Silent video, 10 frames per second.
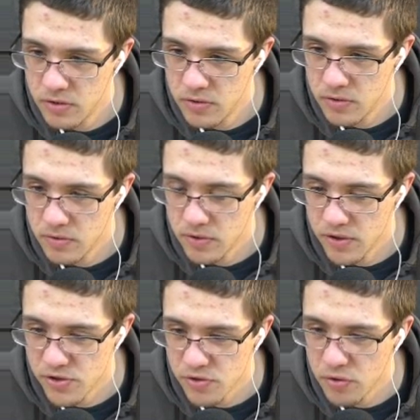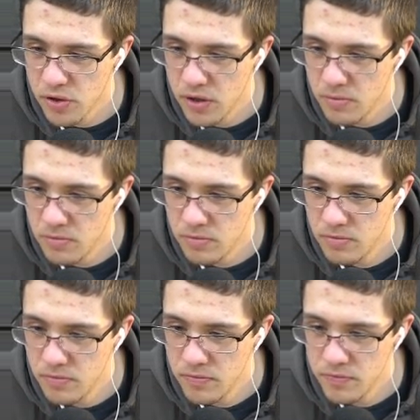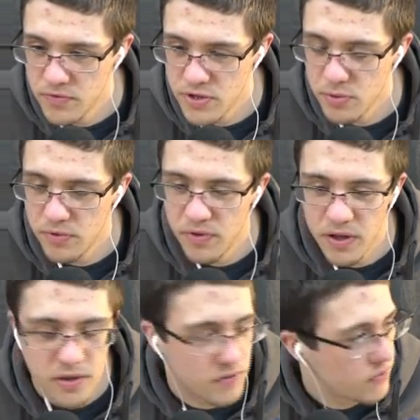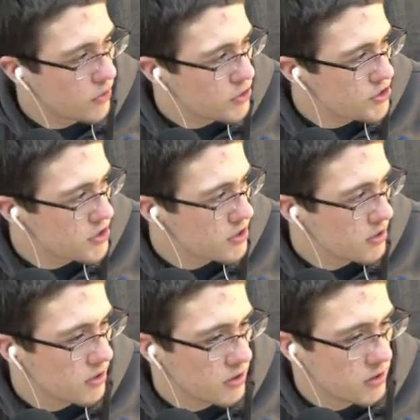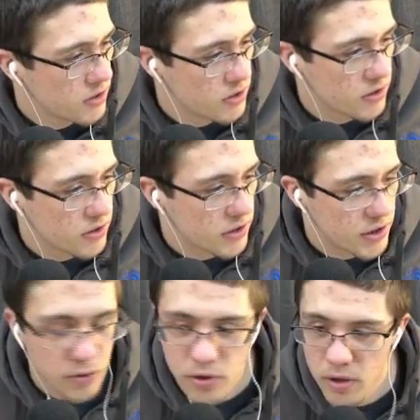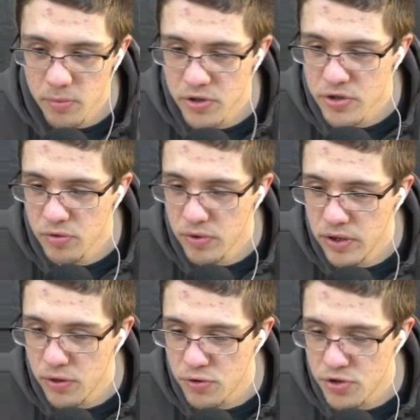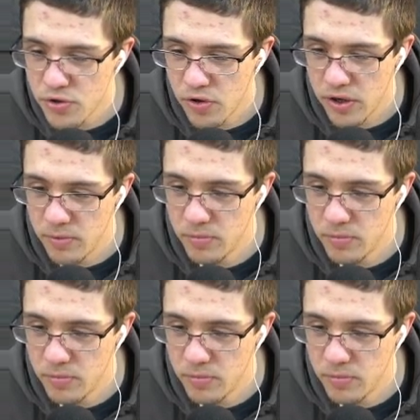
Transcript: We're going to scroll up until we find the first cucumber Dorito stream.